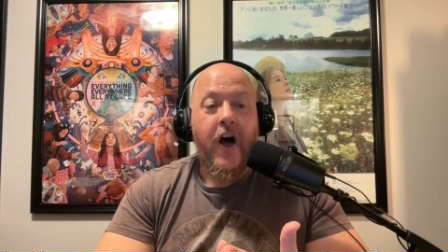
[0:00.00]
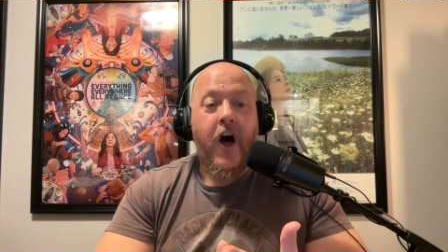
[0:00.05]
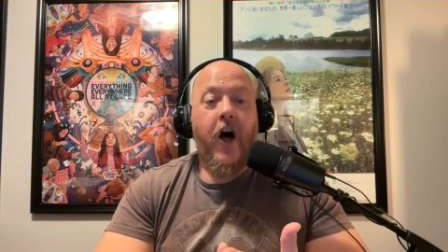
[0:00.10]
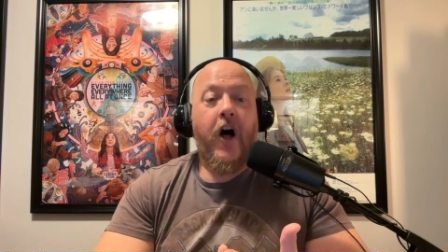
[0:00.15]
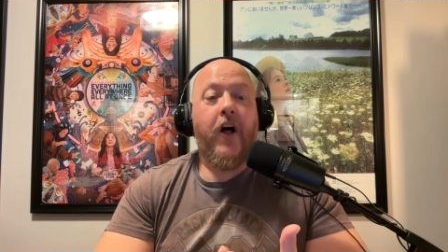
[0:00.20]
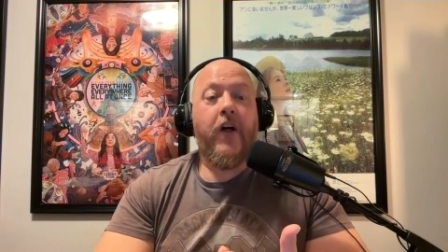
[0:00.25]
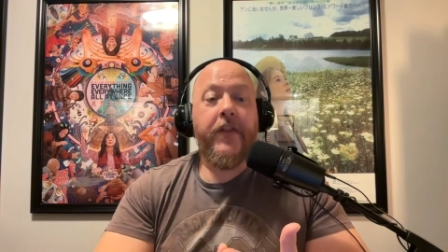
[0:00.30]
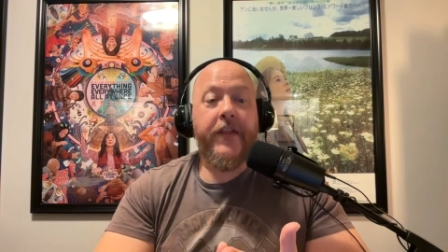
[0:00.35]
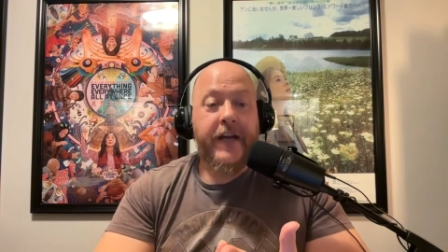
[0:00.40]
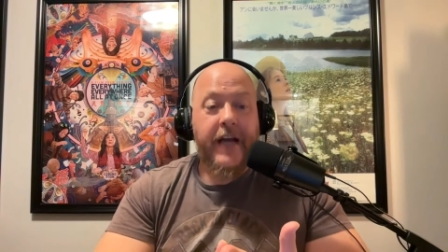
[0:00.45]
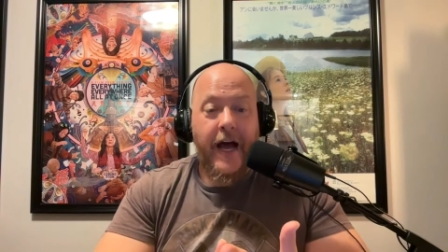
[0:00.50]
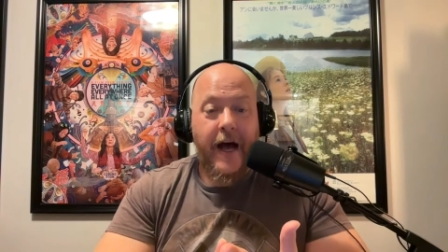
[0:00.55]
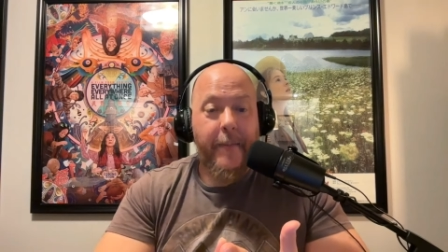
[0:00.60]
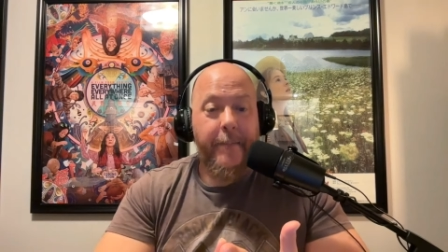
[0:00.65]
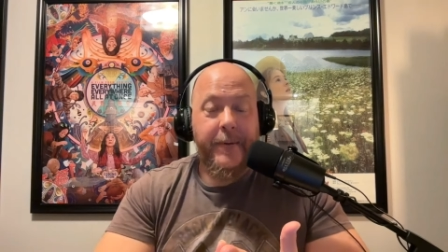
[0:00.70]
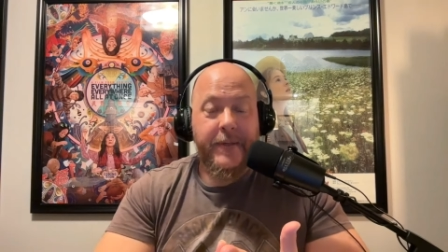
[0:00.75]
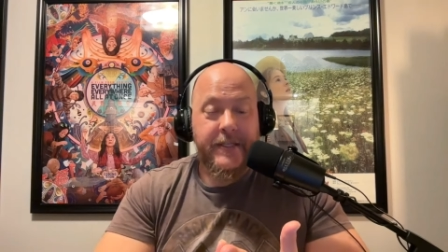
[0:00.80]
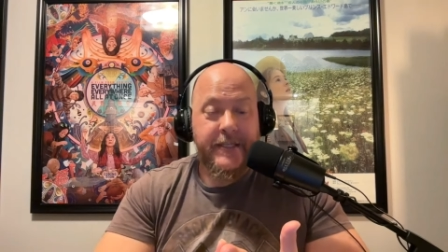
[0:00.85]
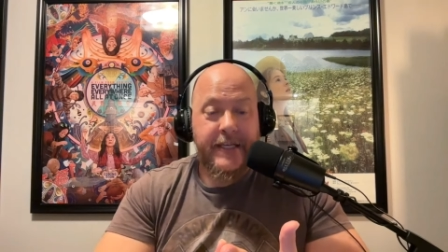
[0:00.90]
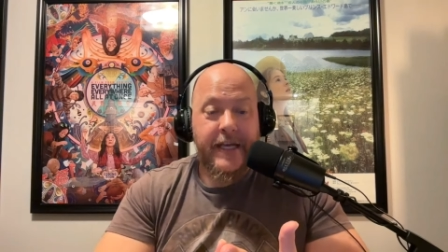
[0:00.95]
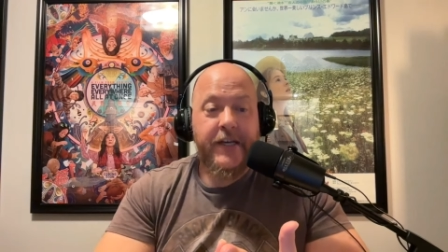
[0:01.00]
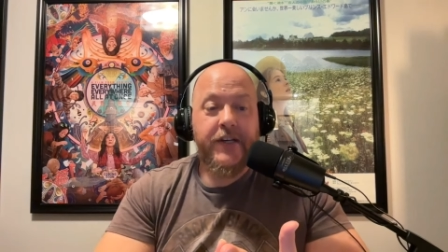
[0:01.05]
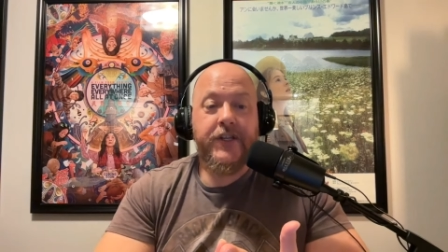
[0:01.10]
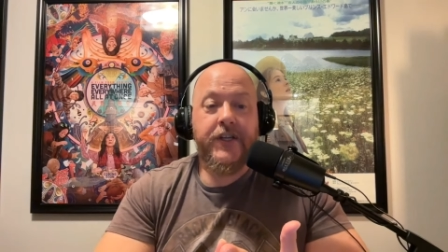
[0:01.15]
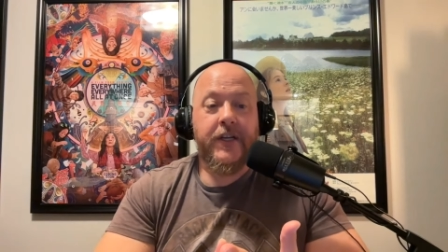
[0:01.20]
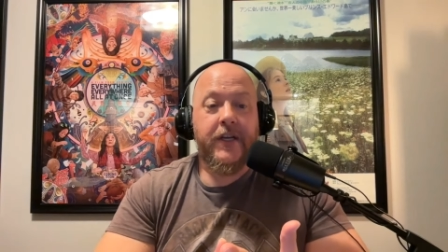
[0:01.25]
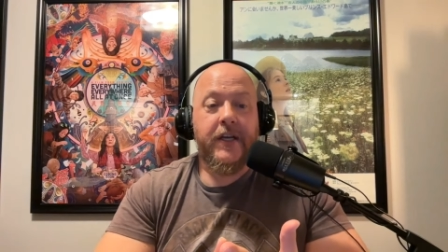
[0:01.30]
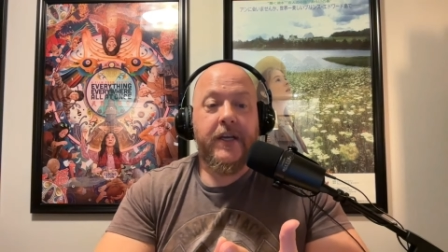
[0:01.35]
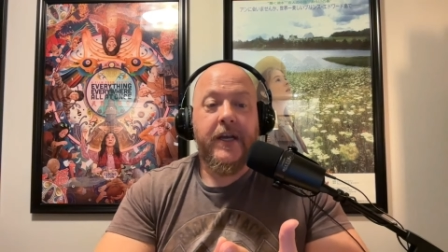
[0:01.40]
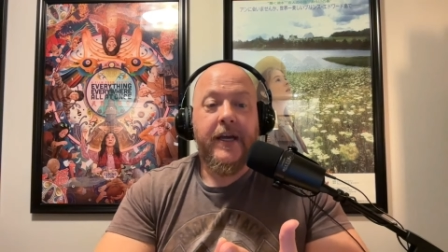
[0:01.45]
all the
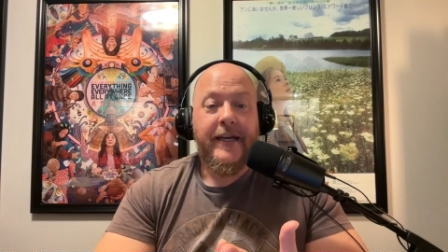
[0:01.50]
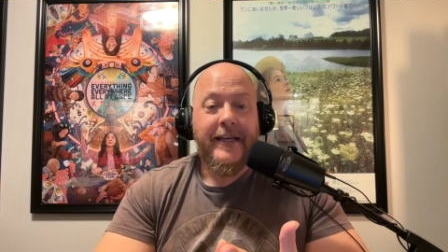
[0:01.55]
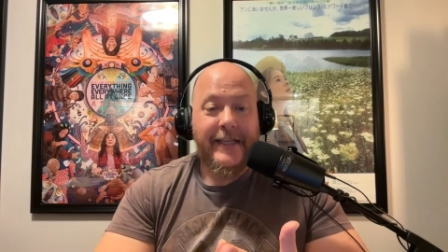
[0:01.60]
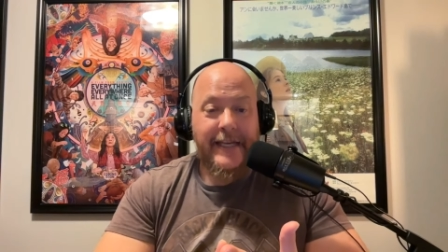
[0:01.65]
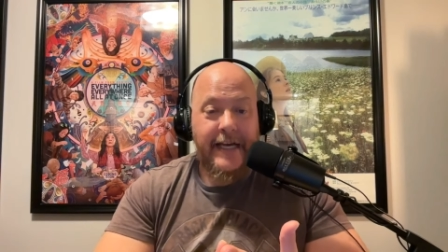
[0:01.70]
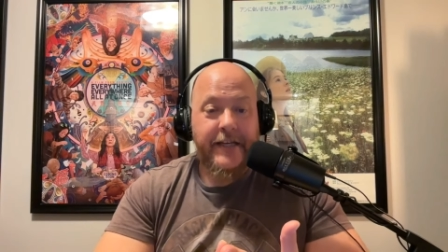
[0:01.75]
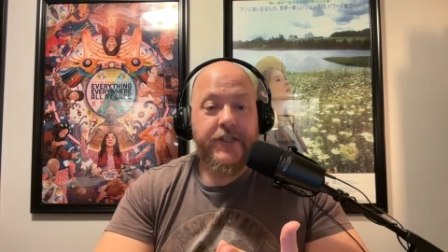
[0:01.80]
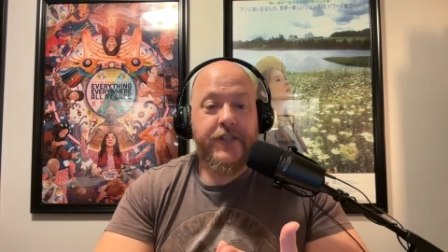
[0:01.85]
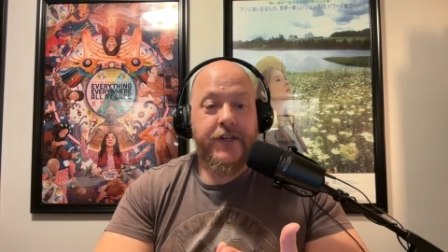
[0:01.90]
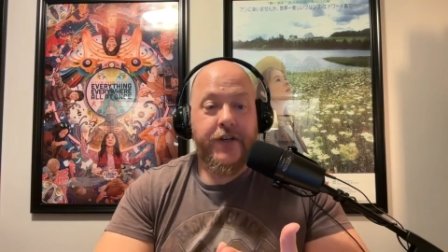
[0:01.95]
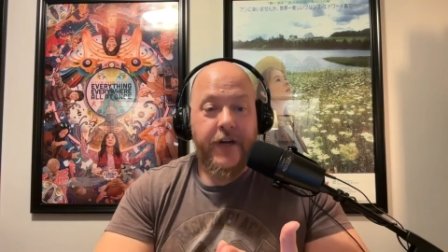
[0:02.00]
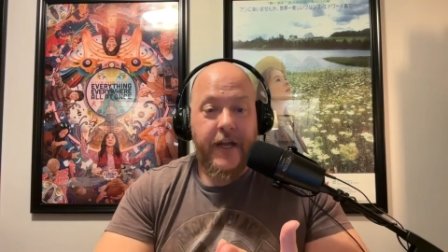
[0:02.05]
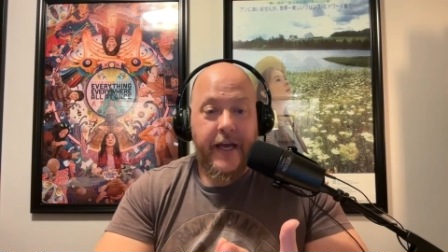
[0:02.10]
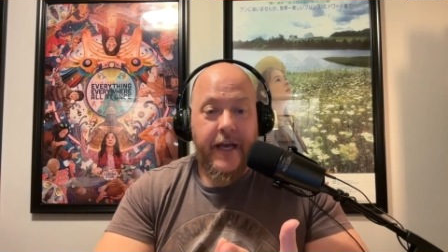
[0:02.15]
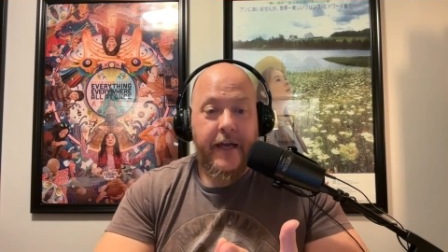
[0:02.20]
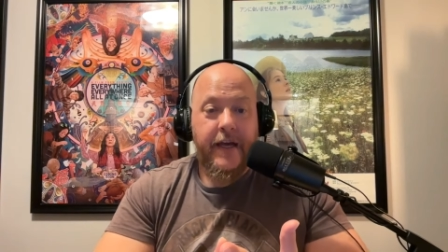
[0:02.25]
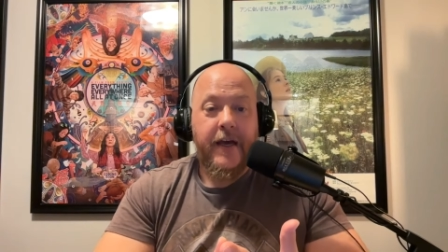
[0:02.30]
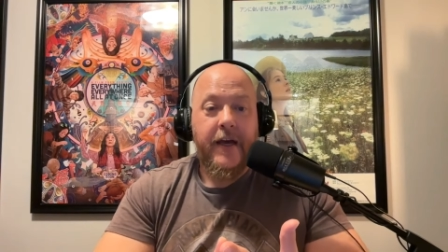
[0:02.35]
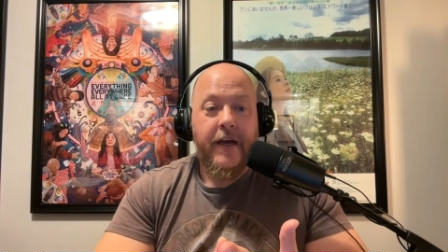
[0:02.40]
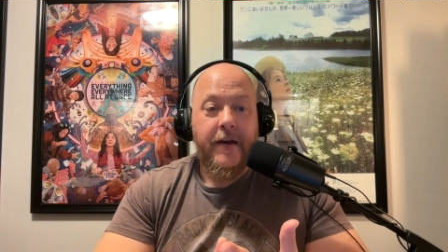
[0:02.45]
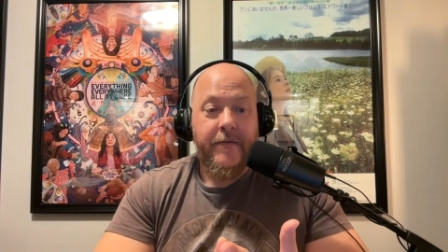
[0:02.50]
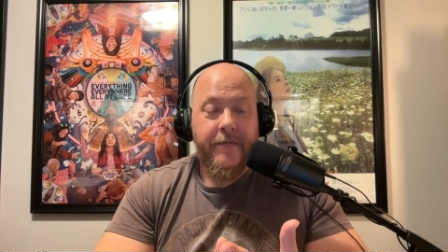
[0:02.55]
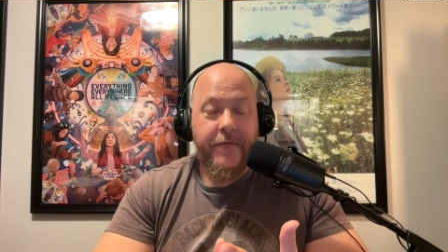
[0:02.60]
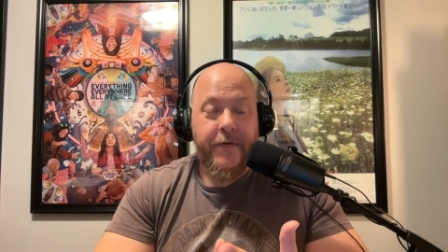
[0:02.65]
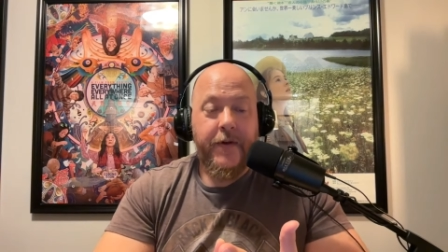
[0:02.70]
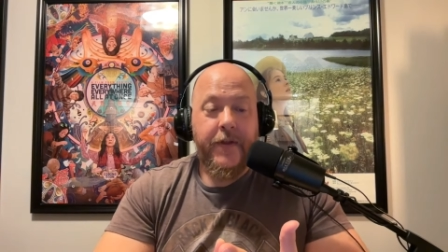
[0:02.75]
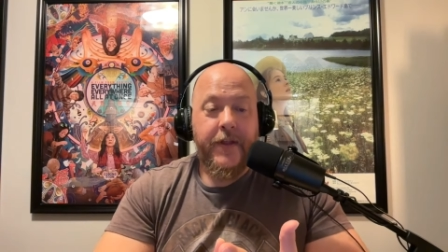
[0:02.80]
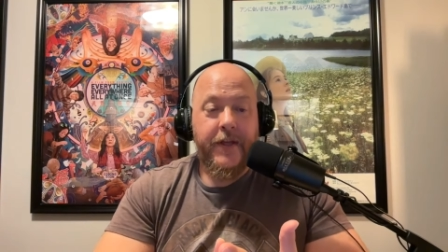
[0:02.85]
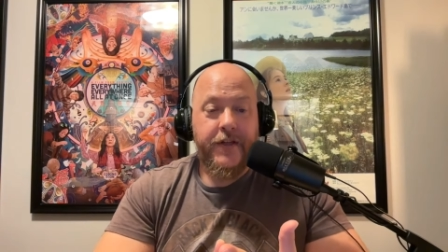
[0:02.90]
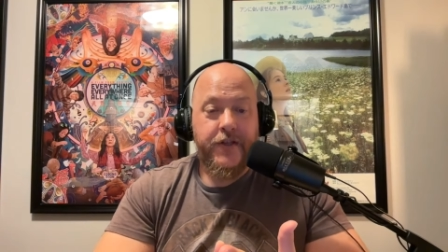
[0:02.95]
compensation yesterday right.
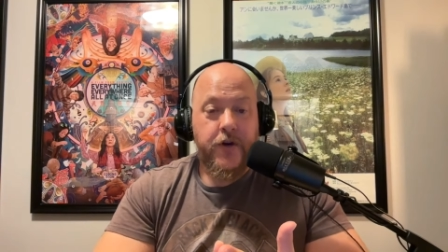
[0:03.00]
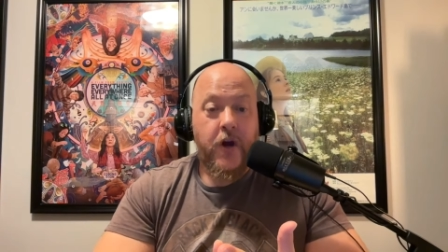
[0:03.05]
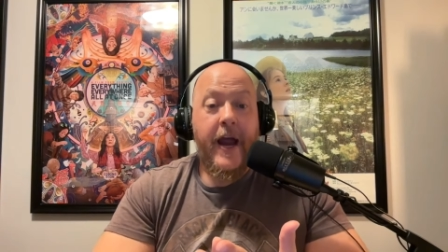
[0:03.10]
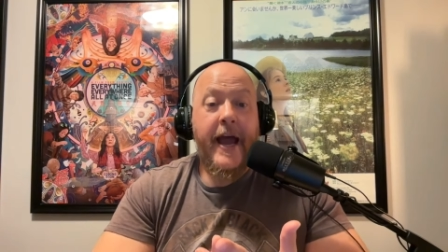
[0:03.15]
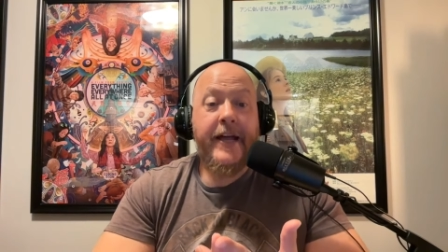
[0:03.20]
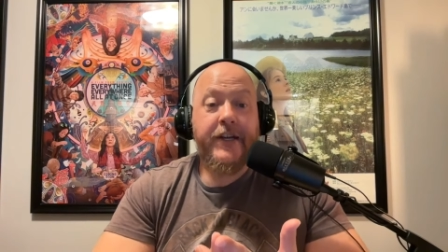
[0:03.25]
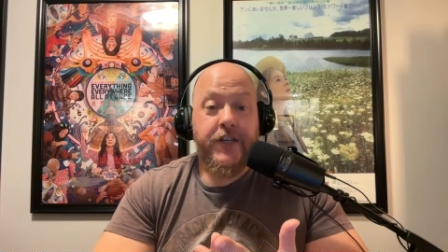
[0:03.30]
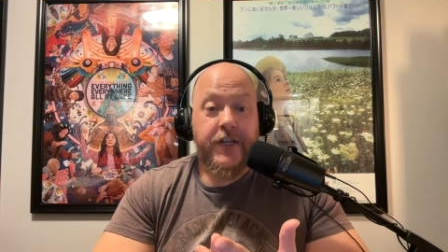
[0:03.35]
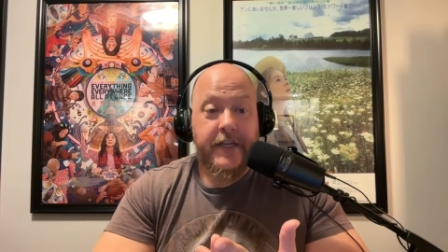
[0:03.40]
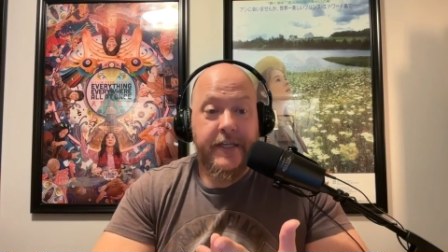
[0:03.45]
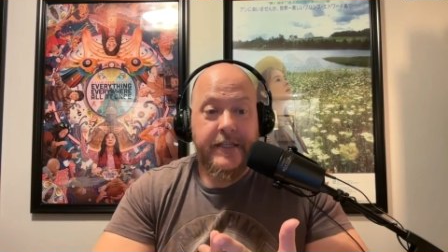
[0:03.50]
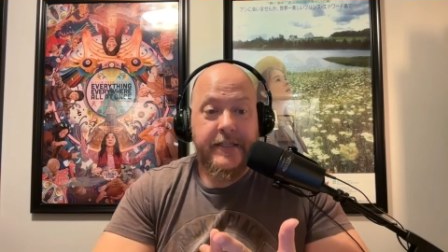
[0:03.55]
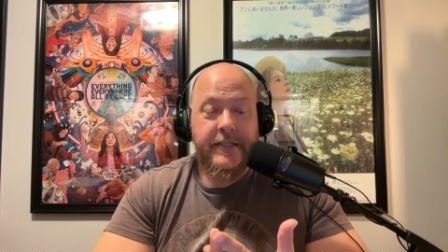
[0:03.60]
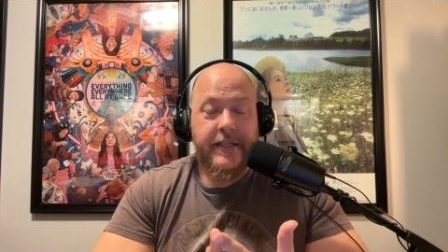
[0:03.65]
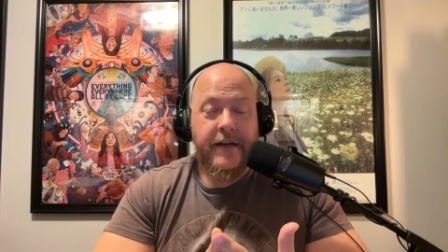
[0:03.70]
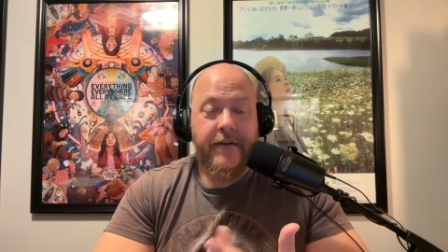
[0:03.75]
for why the tragedies